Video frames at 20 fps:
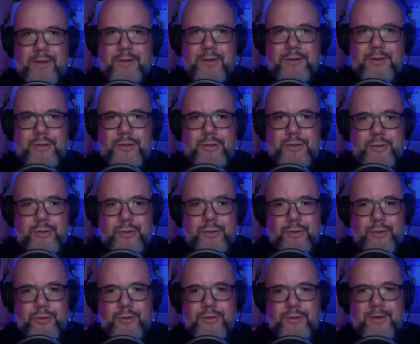
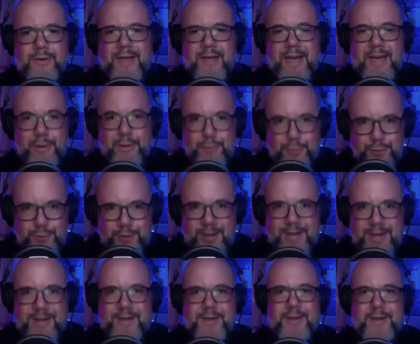to have
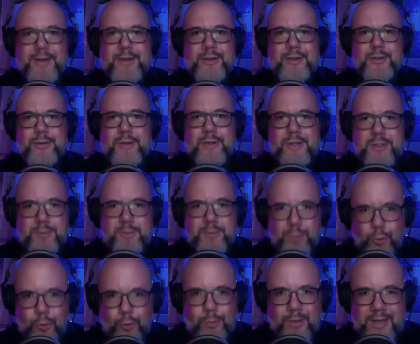fun, to
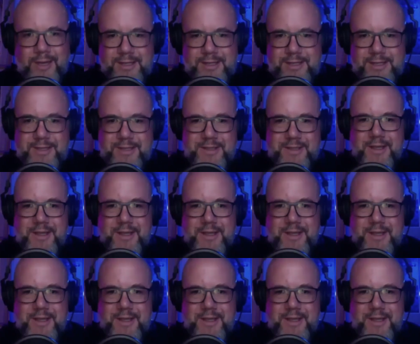explore places.